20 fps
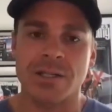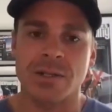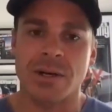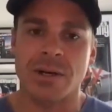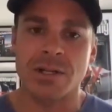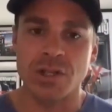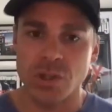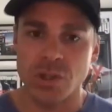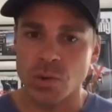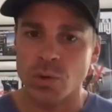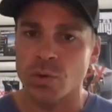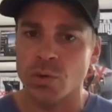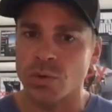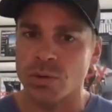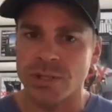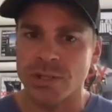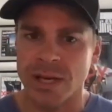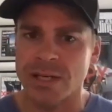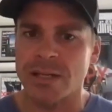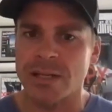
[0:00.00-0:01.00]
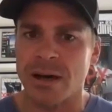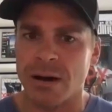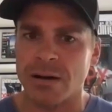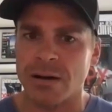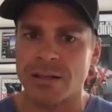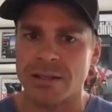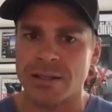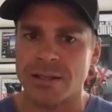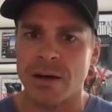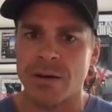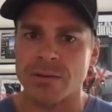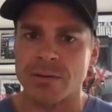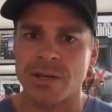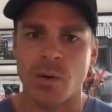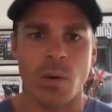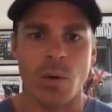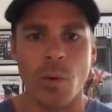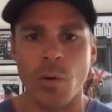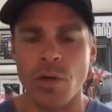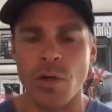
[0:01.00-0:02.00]
You had 2 TED Talks, it sounds
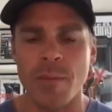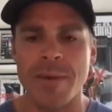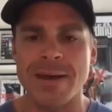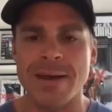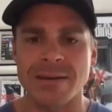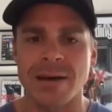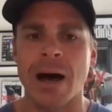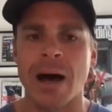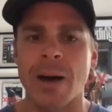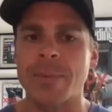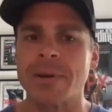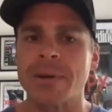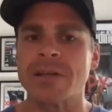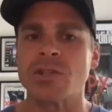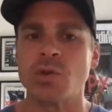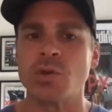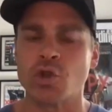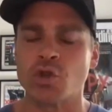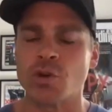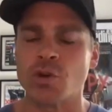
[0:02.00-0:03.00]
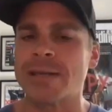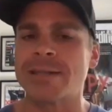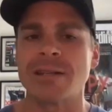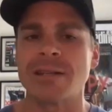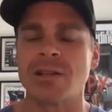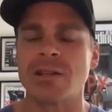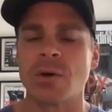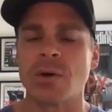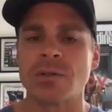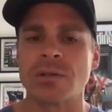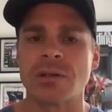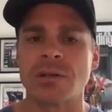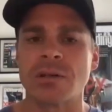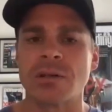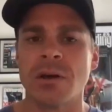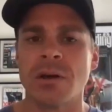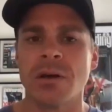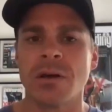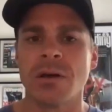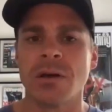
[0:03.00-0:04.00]
like. What were the main topics you addressed in those? And,
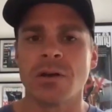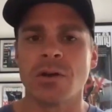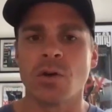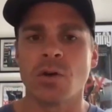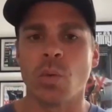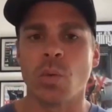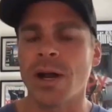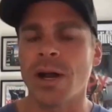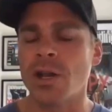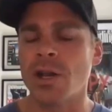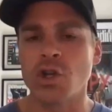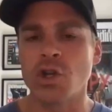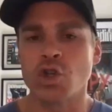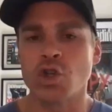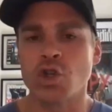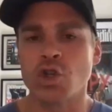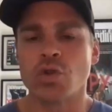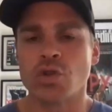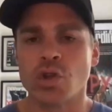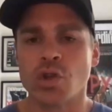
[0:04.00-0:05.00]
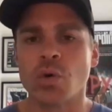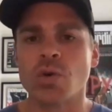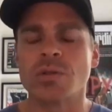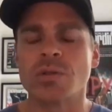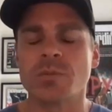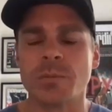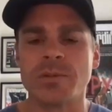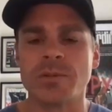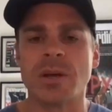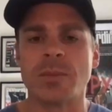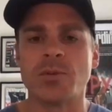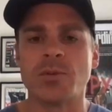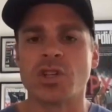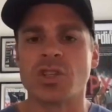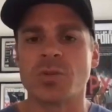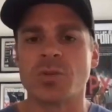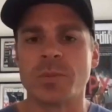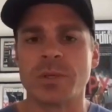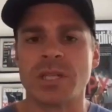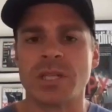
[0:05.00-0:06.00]
why did you choose those
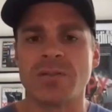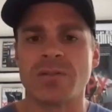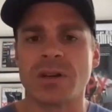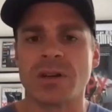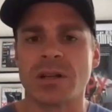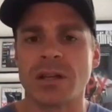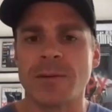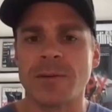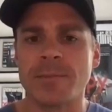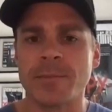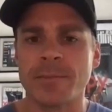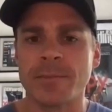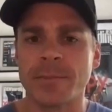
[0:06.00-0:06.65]
subjects specifically?